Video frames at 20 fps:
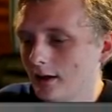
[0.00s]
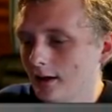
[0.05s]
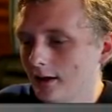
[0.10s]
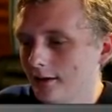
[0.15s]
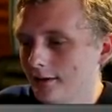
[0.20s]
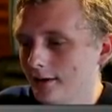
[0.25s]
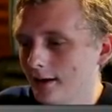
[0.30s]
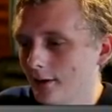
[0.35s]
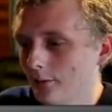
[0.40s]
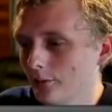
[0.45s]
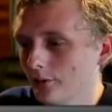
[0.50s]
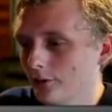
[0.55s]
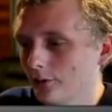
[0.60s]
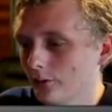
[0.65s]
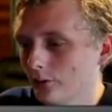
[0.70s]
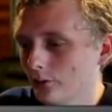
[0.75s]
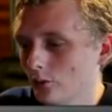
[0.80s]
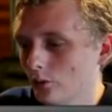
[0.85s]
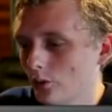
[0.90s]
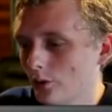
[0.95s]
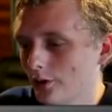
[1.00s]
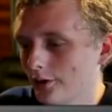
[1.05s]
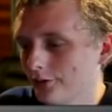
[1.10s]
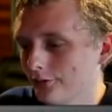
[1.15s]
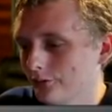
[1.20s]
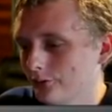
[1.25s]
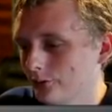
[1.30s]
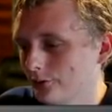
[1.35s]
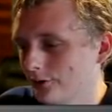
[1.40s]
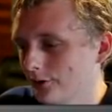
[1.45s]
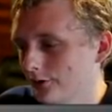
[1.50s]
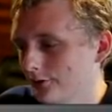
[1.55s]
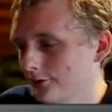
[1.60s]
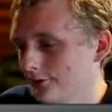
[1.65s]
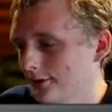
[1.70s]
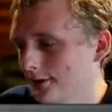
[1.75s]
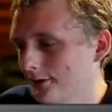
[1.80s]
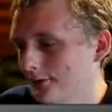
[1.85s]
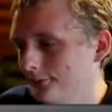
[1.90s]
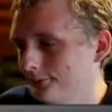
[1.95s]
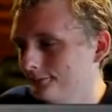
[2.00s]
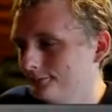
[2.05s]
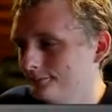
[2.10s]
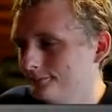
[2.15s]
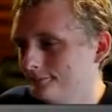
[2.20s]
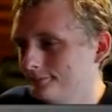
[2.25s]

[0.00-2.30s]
And yeah, we're going quite a few cards down.